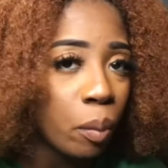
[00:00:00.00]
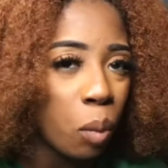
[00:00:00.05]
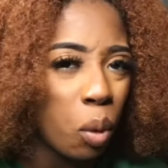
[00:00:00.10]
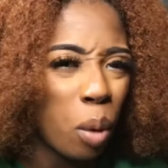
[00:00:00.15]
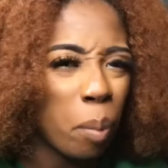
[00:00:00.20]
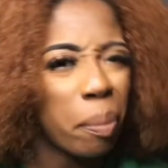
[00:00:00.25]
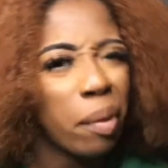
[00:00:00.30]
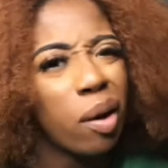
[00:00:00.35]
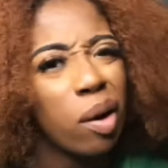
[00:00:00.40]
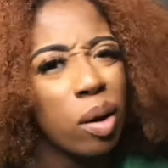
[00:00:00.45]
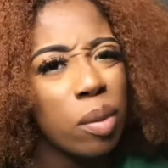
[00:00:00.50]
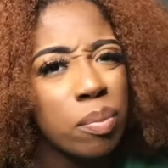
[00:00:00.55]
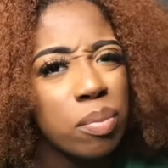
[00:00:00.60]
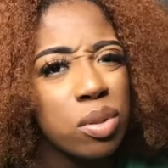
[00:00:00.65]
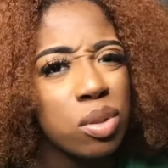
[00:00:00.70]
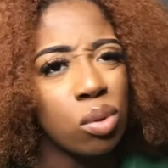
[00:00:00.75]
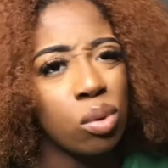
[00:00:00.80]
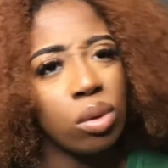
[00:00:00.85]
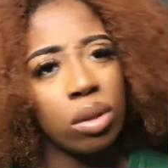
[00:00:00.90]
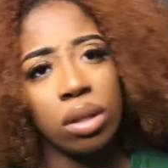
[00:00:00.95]
pumps
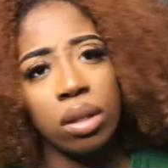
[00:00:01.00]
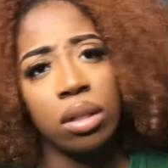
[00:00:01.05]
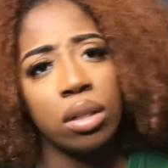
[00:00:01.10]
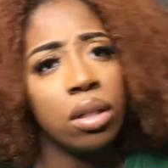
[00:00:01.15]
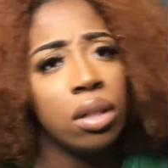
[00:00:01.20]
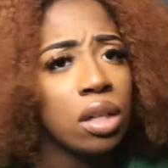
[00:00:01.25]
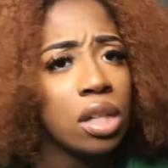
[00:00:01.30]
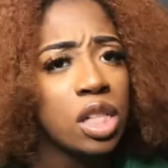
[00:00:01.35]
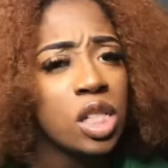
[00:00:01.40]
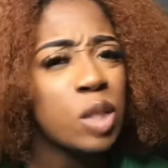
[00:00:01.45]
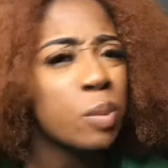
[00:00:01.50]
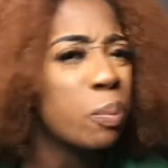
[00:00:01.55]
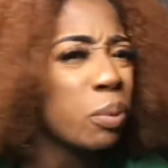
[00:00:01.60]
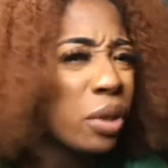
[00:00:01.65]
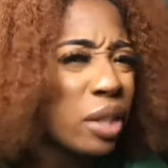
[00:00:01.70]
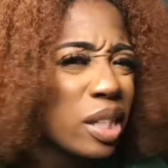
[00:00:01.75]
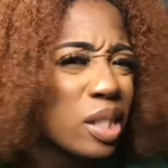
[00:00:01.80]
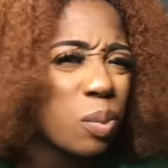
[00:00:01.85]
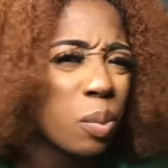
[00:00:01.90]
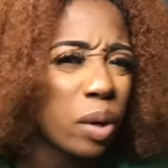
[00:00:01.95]
or
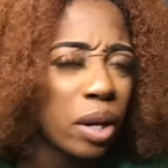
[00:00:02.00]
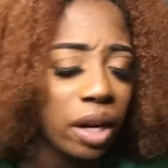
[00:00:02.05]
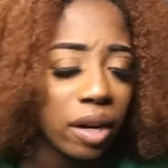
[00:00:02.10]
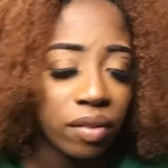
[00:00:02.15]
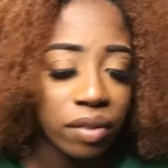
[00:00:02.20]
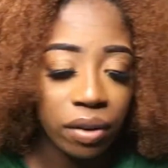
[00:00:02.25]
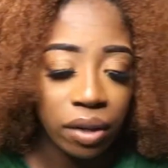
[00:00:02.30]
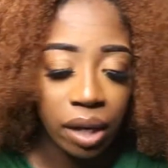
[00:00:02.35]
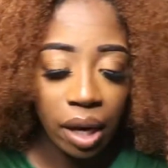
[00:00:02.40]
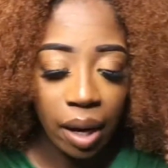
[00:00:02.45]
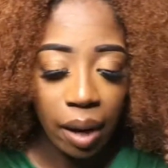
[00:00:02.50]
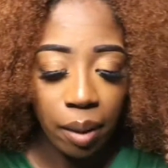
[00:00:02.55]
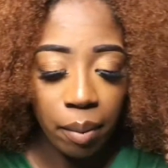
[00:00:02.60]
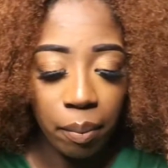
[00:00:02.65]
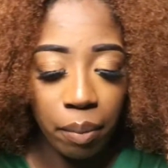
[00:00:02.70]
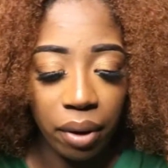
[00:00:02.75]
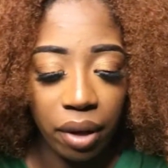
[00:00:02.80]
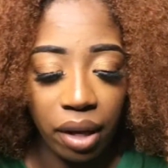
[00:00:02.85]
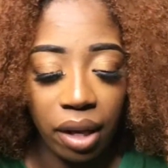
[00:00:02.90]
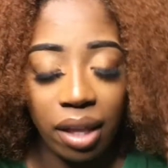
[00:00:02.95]
spritz, whatever.
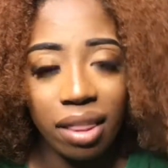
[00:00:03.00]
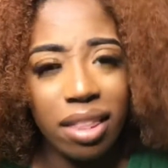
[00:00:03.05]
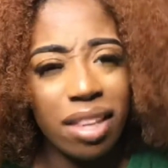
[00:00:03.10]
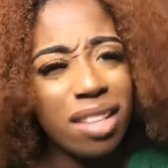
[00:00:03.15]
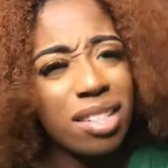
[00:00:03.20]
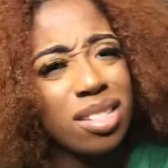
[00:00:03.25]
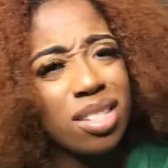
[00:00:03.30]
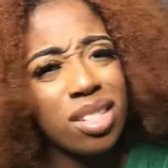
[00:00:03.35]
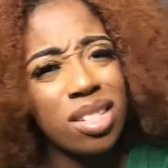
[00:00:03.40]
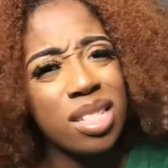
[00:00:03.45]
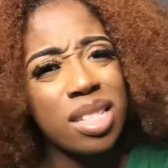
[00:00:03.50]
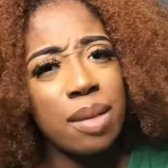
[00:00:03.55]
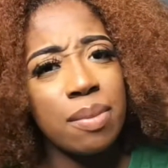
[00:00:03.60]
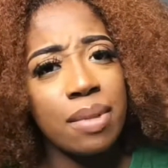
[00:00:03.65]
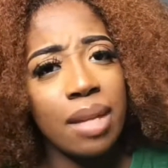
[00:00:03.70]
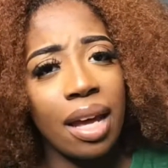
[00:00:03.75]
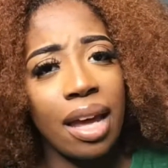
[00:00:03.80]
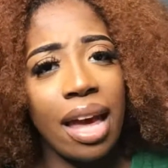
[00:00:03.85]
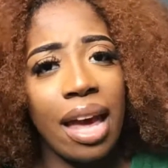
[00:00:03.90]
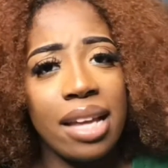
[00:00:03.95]
But this just seems
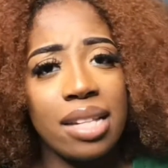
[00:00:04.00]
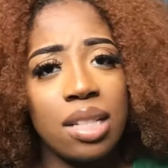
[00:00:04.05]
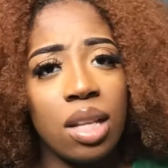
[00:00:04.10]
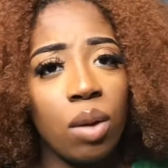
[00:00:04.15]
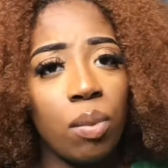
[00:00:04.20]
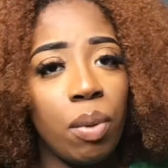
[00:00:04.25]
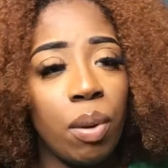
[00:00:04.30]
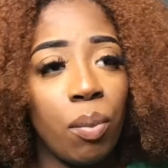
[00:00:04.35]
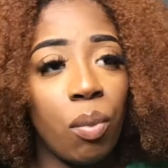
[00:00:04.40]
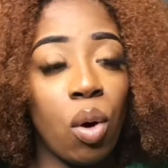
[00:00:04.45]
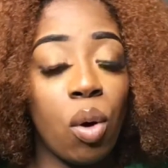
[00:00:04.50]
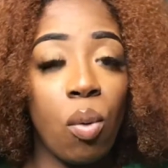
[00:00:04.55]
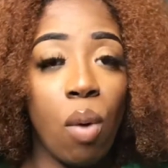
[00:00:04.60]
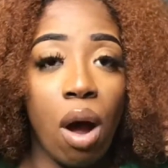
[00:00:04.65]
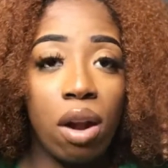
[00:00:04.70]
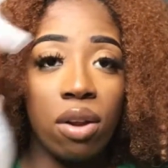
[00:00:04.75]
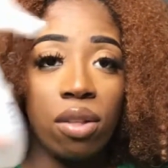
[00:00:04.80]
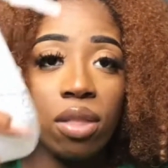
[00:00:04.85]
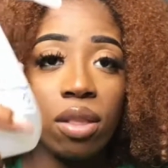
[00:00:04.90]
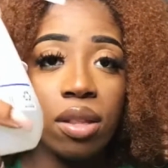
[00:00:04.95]
like it has a little bit more
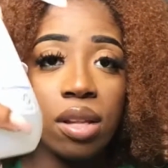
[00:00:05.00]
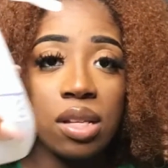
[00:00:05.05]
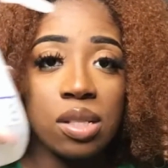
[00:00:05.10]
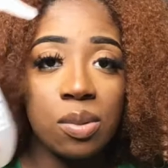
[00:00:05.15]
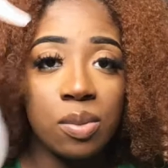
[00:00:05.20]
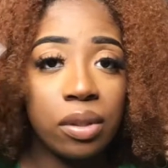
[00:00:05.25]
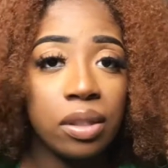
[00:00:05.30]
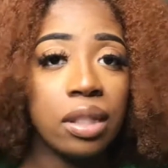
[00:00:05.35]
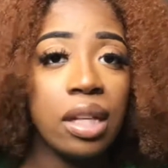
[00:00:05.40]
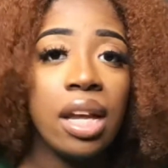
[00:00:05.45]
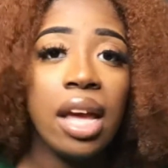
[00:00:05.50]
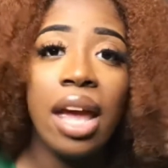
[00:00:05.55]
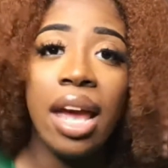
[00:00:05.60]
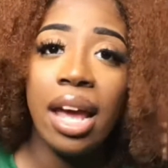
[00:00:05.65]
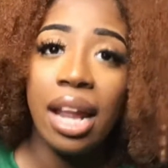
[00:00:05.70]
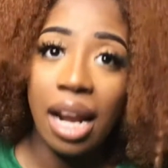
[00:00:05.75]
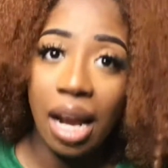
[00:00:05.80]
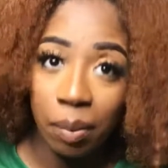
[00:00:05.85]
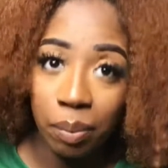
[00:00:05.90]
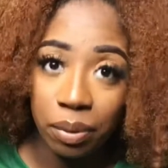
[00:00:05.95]
water than this one, and
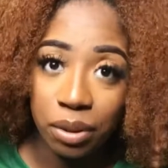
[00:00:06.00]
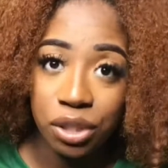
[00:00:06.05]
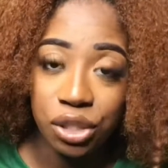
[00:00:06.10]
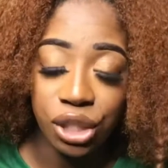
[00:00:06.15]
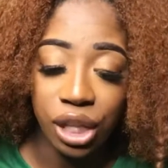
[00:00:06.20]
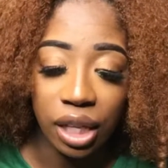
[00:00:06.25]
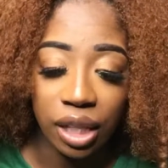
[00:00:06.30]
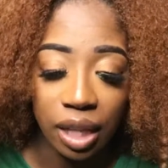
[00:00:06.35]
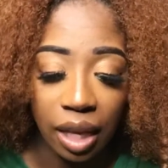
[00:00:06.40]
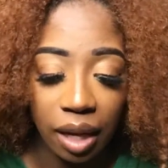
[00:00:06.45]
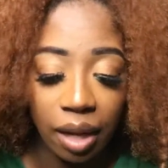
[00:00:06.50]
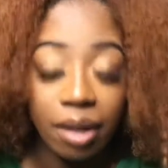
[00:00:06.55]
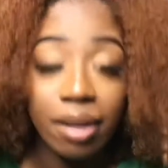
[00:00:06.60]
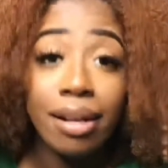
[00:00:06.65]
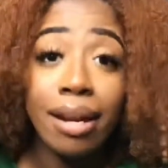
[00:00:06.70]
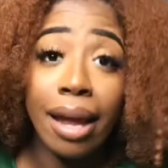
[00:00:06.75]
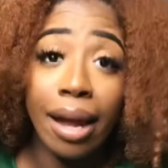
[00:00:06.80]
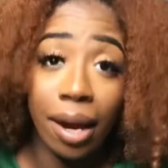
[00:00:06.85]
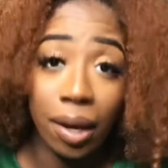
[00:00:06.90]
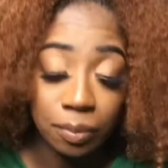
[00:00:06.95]
I appreciate that.
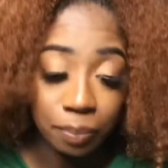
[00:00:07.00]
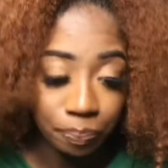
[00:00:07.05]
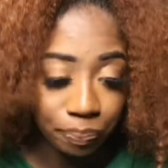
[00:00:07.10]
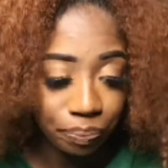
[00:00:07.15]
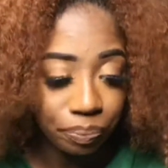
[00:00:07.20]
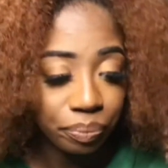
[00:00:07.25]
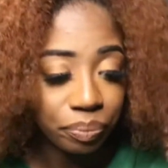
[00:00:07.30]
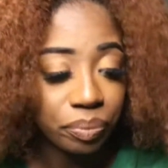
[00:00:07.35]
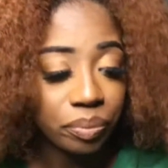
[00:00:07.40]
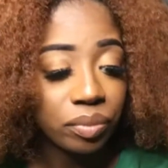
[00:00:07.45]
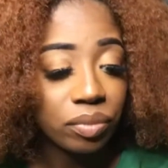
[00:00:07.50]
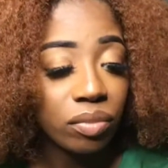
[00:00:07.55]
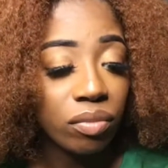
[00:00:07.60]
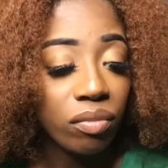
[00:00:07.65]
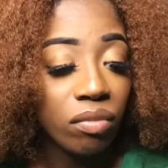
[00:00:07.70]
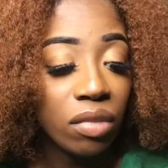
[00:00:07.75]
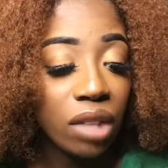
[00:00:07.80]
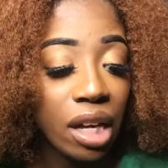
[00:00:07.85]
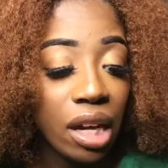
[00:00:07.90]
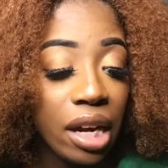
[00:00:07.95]
Now,
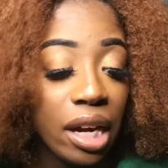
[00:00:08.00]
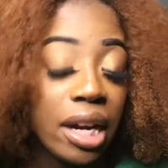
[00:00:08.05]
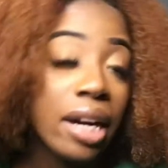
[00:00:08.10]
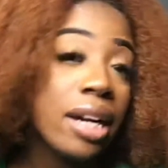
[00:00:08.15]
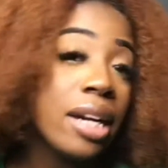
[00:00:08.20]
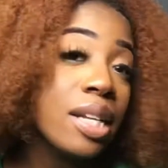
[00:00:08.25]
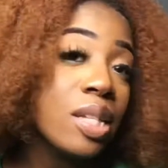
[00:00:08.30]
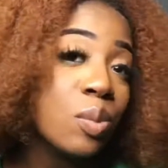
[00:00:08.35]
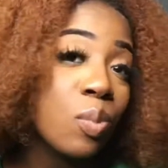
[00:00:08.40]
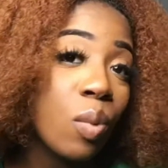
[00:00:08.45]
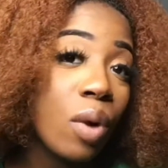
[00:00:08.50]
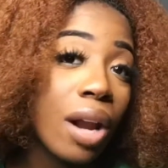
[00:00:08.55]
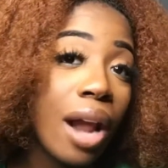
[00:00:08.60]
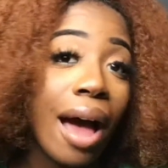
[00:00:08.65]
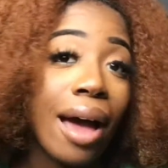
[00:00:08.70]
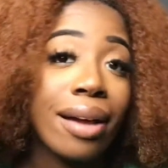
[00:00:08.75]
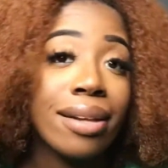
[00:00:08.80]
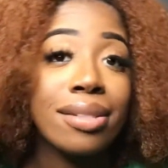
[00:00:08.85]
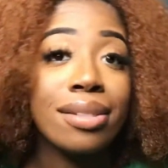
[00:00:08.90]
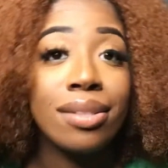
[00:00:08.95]
here is what
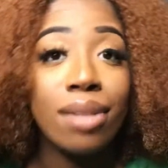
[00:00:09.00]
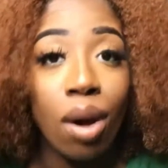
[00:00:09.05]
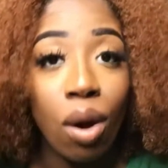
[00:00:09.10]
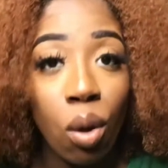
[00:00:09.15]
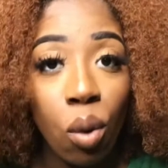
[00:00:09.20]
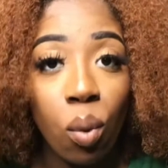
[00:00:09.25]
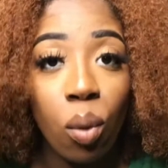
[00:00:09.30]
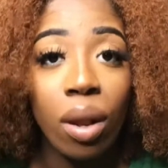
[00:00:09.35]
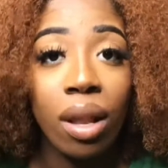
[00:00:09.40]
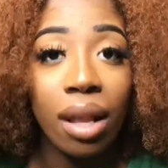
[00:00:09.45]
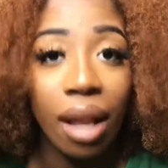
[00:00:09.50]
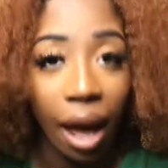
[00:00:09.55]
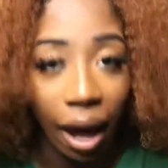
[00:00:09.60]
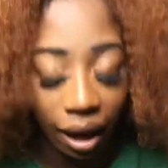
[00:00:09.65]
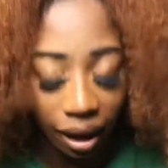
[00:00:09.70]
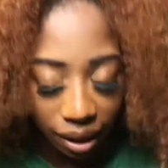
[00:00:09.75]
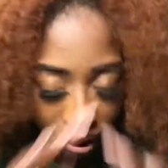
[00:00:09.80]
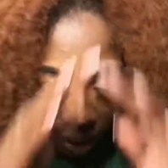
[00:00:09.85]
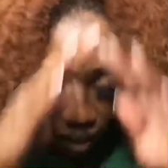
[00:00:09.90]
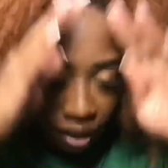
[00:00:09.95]
I don't
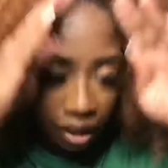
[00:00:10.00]
like